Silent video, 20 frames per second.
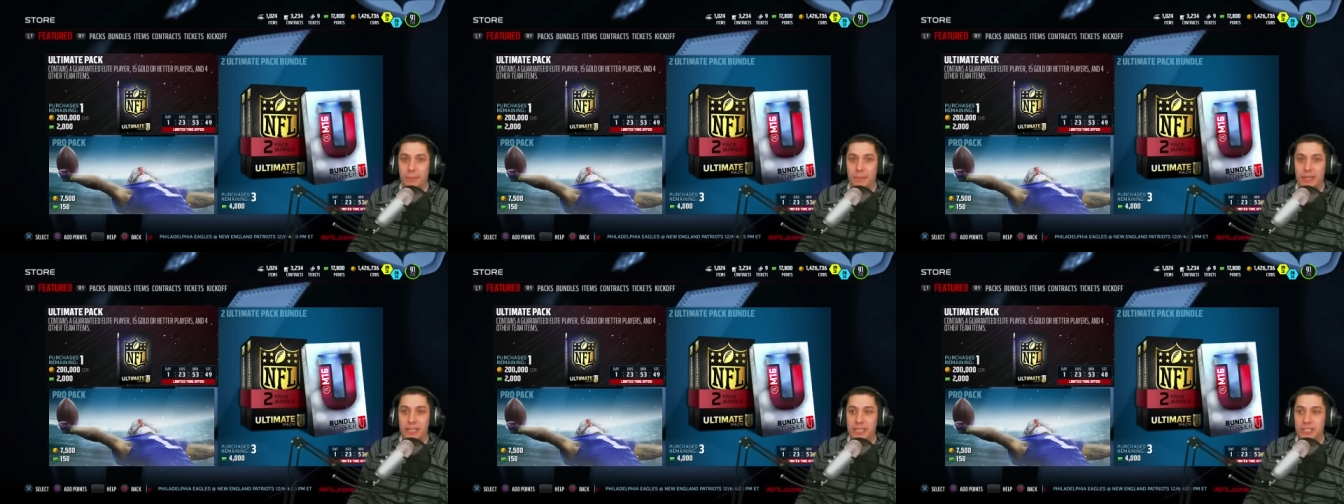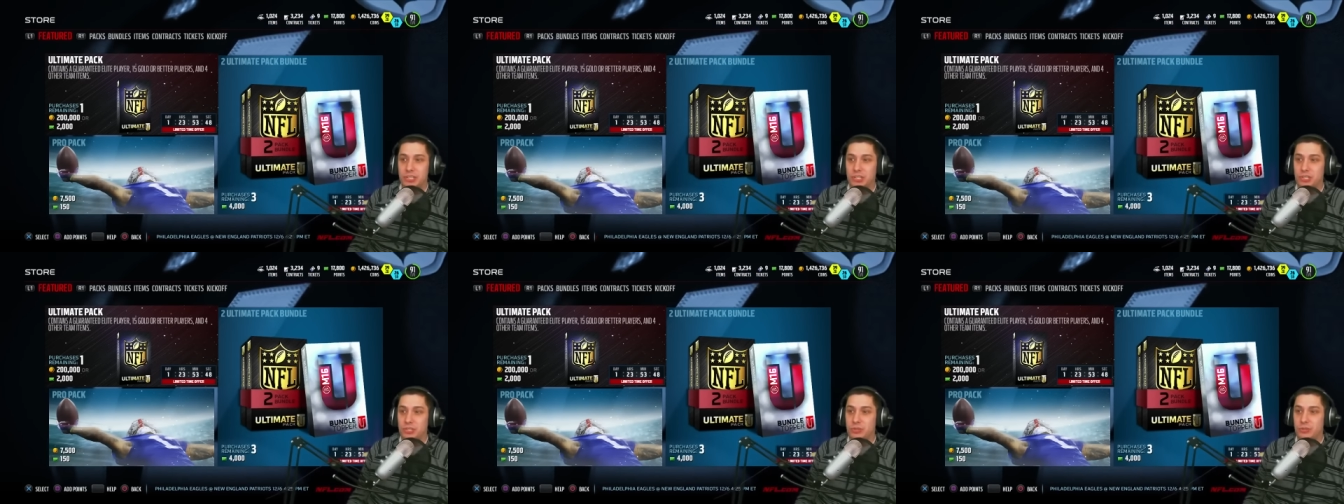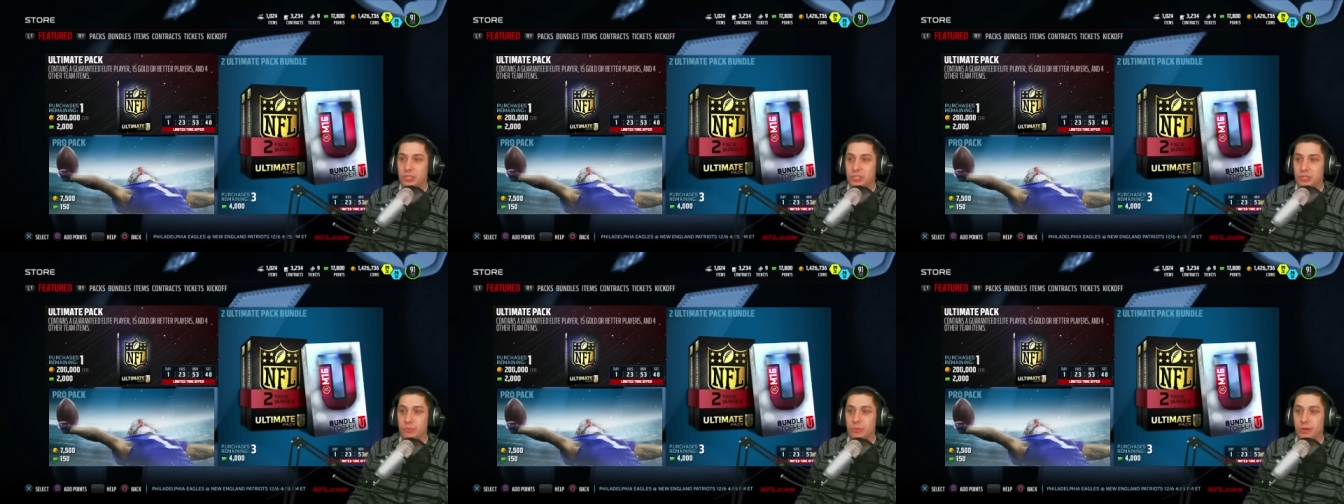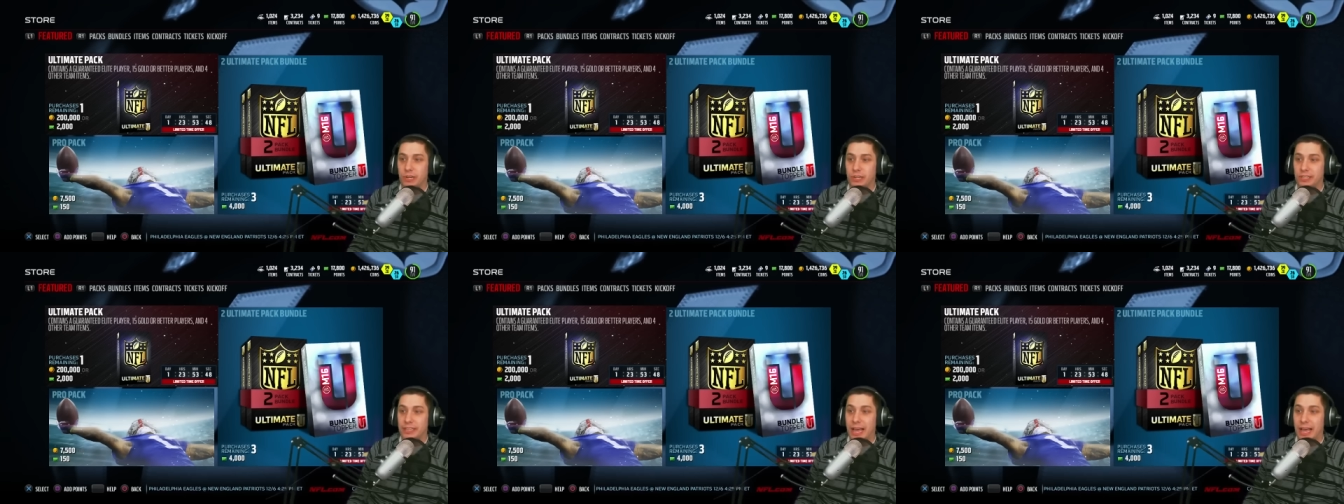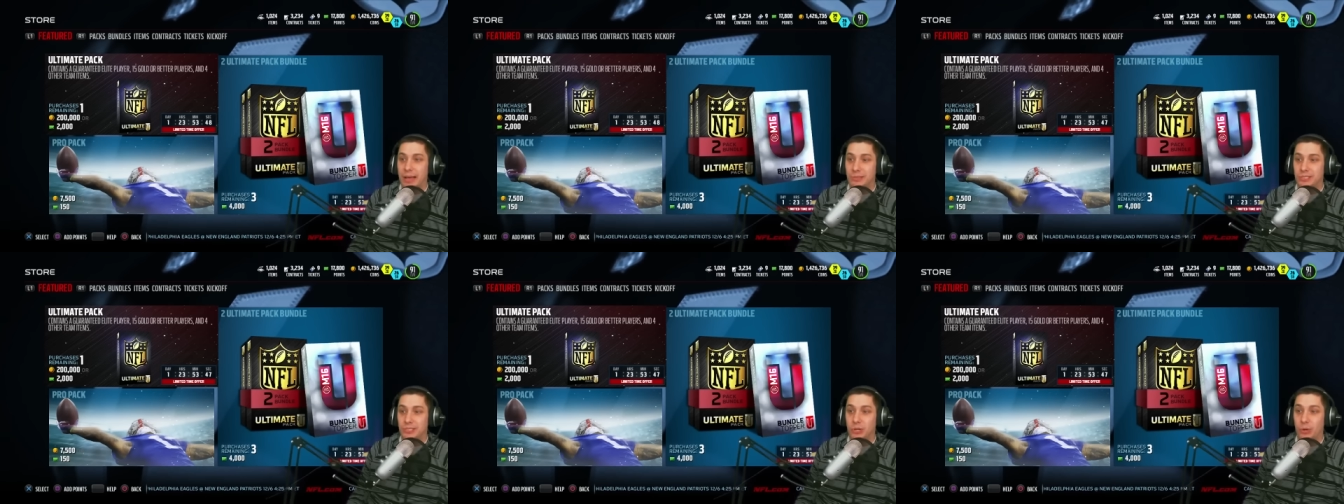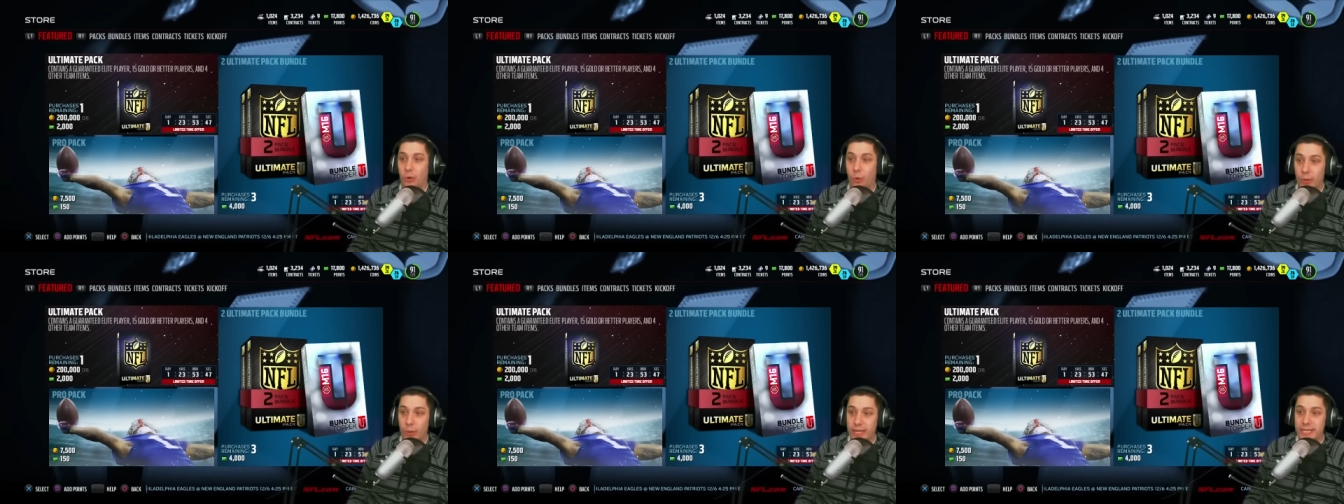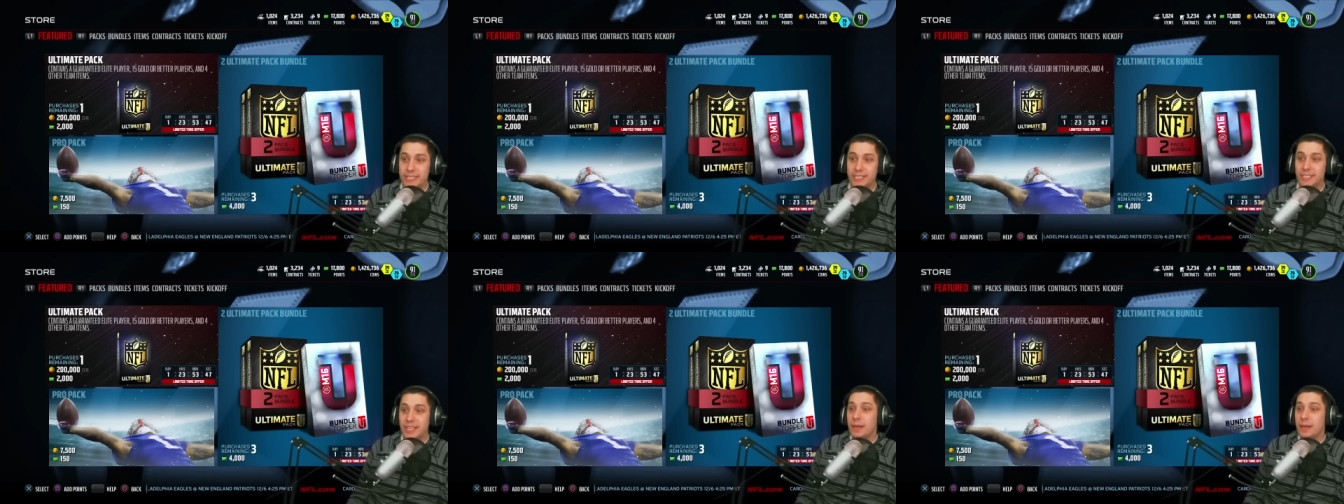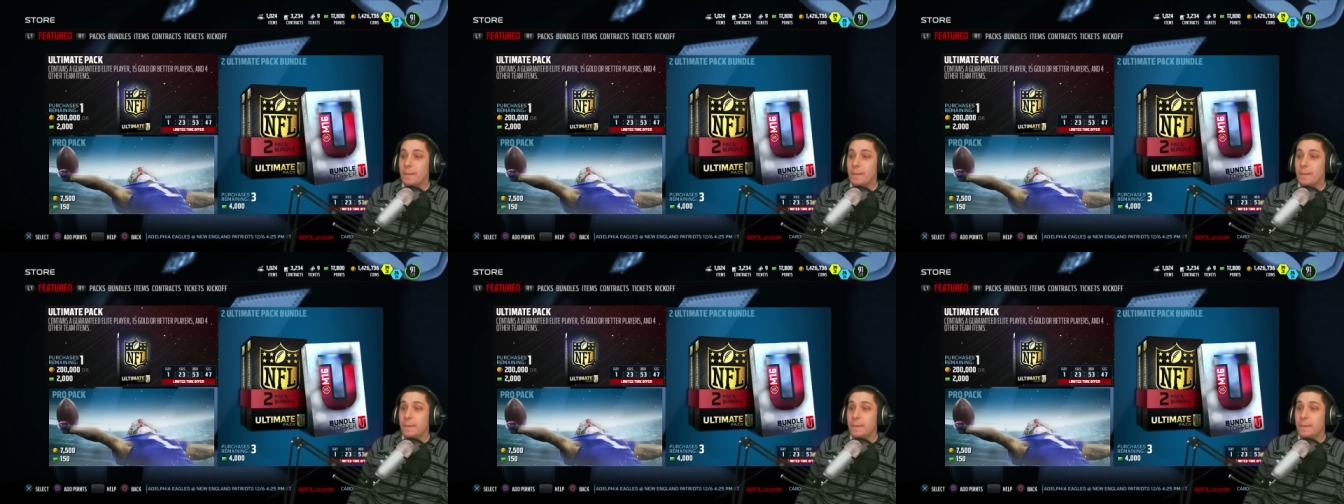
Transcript: opinion to do the two hundred thousand coins.